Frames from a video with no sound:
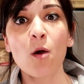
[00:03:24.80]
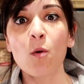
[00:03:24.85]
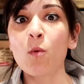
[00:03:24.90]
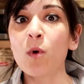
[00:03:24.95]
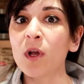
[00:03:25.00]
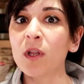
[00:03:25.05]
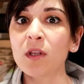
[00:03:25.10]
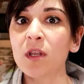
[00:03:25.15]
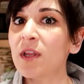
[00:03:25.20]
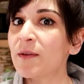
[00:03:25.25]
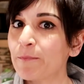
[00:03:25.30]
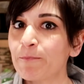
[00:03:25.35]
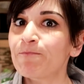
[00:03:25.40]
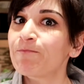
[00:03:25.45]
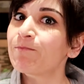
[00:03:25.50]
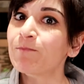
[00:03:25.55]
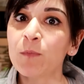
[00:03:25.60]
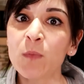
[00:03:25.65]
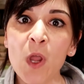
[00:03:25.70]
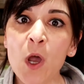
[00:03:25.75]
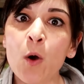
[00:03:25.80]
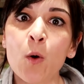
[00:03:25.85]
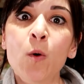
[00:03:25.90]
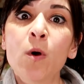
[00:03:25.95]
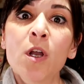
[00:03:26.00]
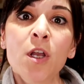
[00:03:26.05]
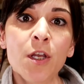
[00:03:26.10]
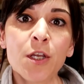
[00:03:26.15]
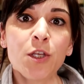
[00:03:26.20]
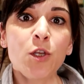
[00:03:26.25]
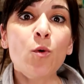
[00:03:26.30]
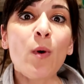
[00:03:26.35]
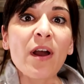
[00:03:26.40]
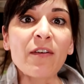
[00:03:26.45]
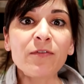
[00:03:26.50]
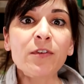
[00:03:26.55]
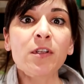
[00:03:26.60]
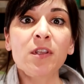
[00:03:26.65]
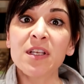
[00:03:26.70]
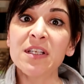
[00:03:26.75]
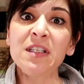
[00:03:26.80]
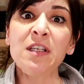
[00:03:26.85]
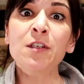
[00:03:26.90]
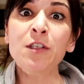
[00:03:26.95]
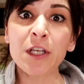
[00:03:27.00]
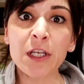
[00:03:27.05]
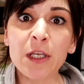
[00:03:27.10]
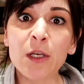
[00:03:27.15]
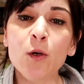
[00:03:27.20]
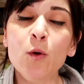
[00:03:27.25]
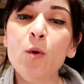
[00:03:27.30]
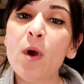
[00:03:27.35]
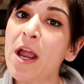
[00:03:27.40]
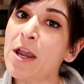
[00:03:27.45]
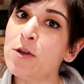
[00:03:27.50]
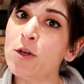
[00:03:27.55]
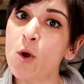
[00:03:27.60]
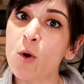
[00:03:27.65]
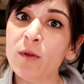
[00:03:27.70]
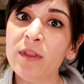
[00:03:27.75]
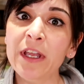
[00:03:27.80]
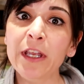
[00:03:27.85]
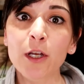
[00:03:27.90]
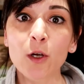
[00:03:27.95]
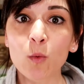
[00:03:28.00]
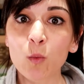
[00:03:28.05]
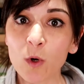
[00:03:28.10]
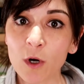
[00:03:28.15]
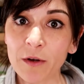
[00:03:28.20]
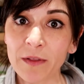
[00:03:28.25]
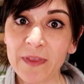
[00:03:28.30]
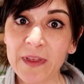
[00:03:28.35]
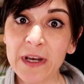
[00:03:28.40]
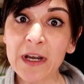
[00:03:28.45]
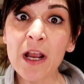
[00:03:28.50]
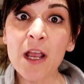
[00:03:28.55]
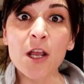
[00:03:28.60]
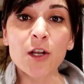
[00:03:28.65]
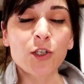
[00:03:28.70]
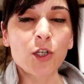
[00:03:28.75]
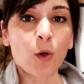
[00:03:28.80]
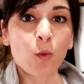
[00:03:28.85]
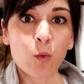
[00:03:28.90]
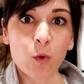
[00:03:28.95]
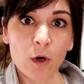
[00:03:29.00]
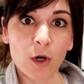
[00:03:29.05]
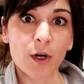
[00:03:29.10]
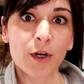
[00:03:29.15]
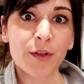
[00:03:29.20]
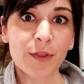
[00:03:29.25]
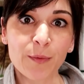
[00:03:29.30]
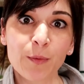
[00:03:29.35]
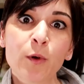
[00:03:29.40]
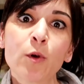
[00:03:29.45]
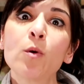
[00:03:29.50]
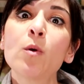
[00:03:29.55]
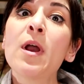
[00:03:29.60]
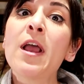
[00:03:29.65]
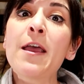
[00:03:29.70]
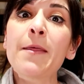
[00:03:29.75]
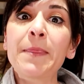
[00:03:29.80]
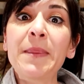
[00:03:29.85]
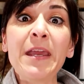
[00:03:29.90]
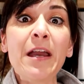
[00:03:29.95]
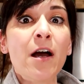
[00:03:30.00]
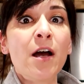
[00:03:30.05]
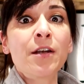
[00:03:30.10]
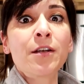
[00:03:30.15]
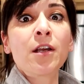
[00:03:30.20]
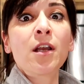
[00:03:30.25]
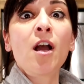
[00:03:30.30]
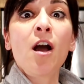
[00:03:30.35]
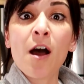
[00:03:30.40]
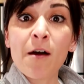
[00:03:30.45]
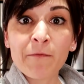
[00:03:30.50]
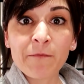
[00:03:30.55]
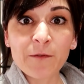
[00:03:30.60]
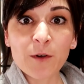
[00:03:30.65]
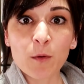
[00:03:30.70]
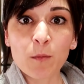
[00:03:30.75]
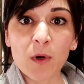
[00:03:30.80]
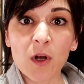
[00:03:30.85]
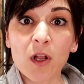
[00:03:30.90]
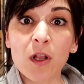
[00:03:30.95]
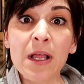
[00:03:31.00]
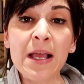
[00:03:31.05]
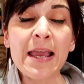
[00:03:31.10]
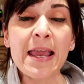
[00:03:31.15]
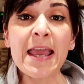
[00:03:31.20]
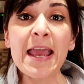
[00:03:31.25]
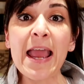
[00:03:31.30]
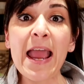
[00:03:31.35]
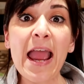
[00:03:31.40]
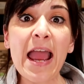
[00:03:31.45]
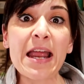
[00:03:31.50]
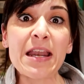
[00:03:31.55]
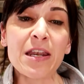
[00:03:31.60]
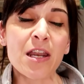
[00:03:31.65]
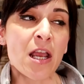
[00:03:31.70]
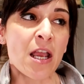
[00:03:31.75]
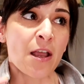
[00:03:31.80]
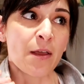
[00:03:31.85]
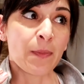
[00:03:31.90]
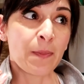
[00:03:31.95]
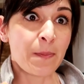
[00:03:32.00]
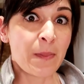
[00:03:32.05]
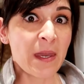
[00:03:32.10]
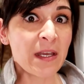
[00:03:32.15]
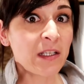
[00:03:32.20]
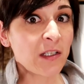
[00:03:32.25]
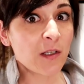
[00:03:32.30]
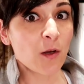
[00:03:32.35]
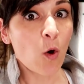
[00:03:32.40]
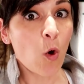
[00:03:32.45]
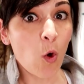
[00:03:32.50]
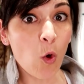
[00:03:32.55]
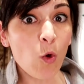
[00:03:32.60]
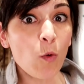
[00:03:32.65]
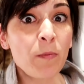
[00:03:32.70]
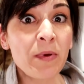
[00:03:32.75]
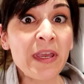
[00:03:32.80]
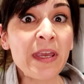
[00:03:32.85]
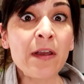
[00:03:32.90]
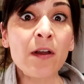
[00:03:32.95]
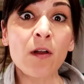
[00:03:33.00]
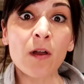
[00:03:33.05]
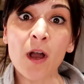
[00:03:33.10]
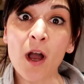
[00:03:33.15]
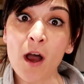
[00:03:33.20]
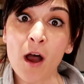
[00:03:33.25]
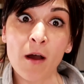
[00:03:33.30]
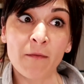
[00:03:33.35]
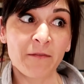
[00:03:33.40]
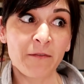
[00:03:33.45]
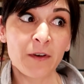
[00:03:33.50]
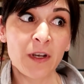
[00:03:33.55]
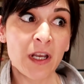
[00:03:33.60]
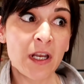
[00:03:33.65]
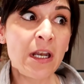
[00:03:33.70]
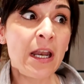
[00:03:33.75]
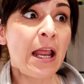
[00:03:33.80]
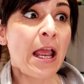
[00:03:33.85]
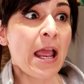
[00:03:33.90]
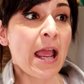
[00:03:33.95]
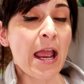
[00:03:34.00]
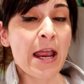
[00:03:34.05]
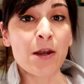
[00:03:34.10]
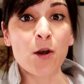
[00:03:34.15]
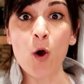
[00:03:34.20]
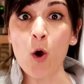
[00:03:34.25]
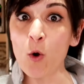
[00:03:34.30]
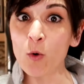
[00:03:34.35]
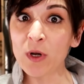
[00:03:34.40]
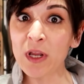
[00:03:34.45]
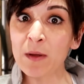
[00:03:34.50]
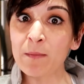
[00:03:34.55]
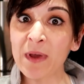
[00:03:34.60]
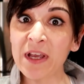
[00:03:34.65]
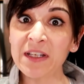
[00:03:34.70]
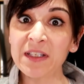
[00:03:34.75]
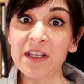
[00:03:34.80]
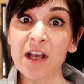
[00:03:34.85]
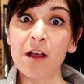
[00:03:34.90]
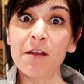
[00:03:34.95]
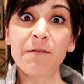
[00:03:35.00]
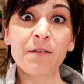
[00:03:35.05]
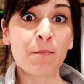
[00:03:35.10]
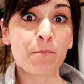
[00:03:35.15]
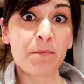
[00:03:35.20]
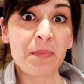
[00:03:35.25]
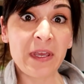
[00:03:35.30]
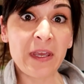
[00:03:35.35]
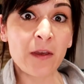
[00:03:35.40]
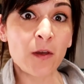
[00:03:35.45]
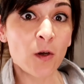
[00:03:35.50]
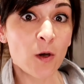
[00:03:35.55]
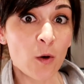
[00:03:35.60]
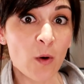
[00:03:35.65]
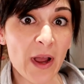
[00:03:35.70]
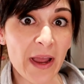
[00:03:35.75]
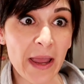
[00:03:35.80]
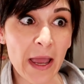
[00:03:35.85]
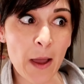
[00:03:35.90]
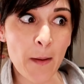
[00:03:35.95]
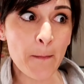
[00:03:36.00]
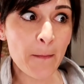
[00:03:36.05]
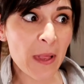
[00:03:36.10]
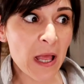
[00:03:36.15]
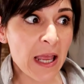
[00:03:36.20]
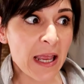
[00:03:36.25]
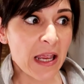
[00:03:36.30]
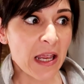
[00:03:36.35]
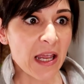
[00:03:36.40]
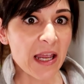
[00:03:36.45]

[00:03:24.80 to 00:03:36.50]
Well, no. You have to listen to you and know that you're worth it to work through the uncomfortable. And this whole being confident and owning myself and being who I am,